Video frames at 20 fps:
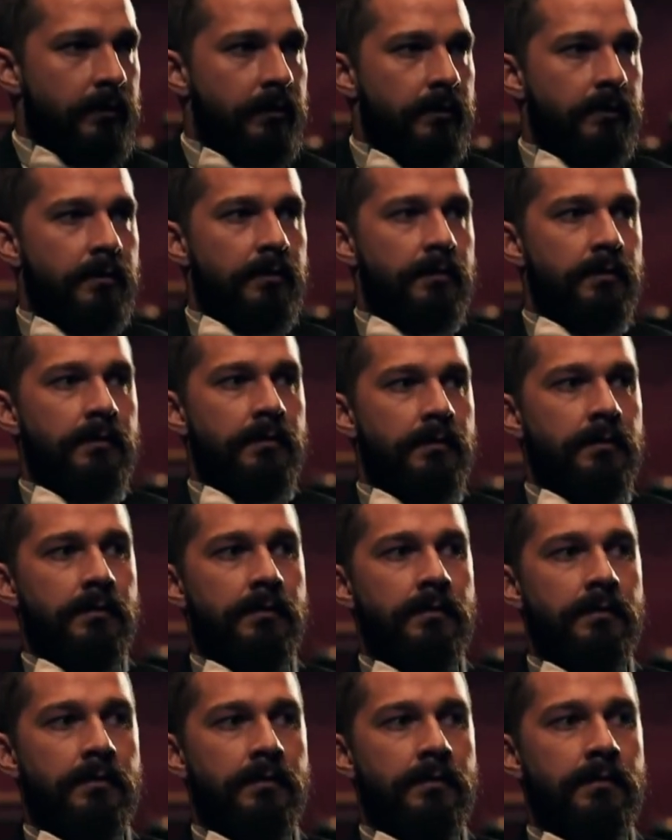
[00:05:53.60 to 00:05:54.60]

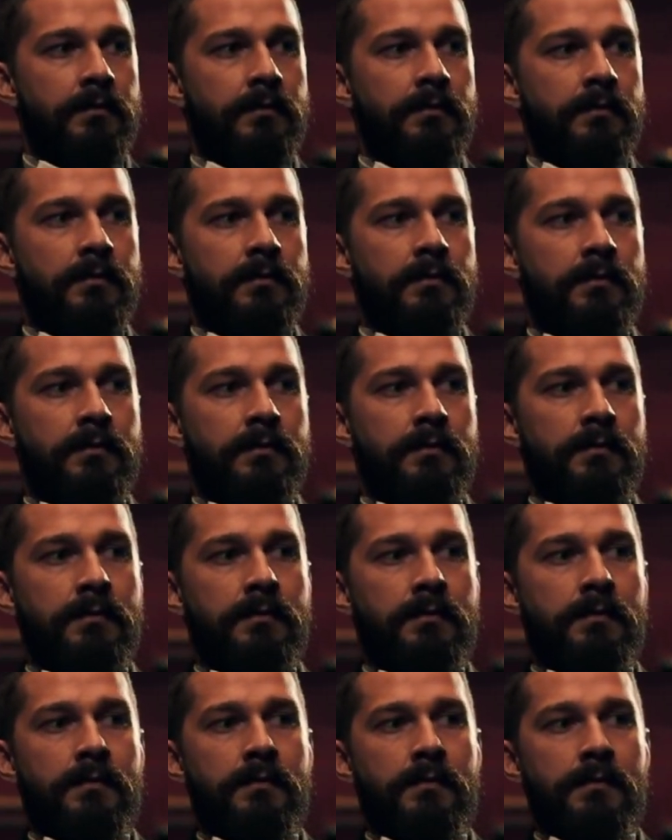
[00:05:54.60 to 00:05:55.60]

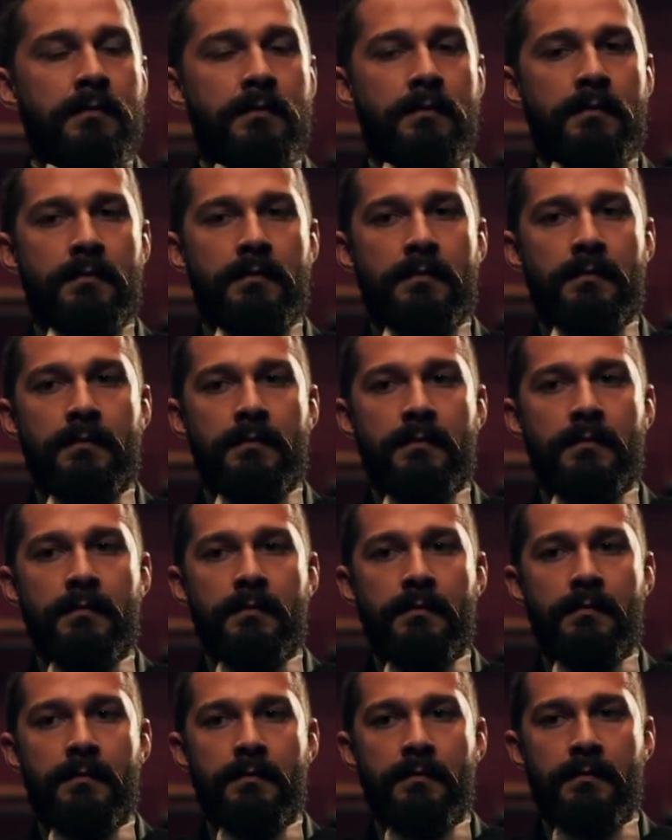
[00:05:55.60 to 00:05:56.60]

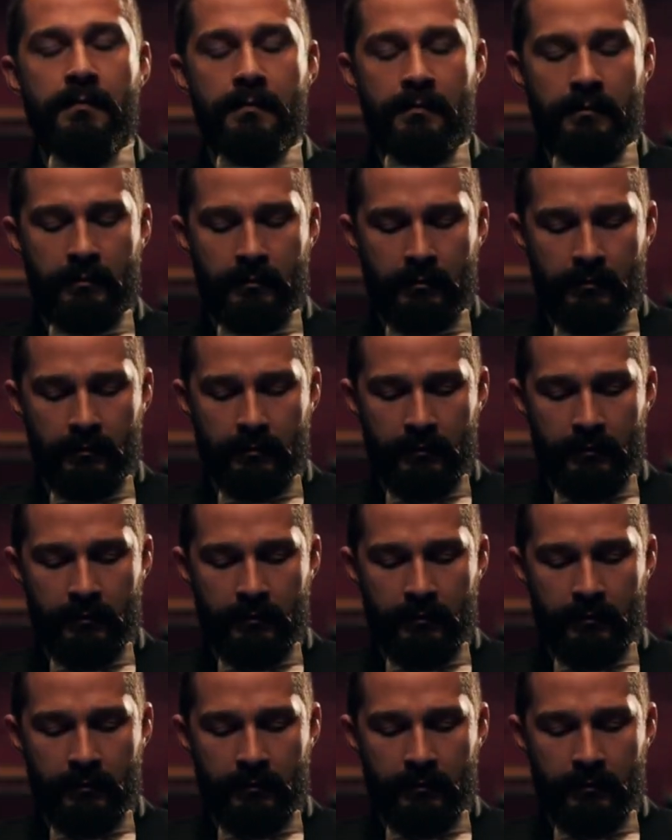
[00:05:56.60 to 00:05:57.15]
(no one is talking)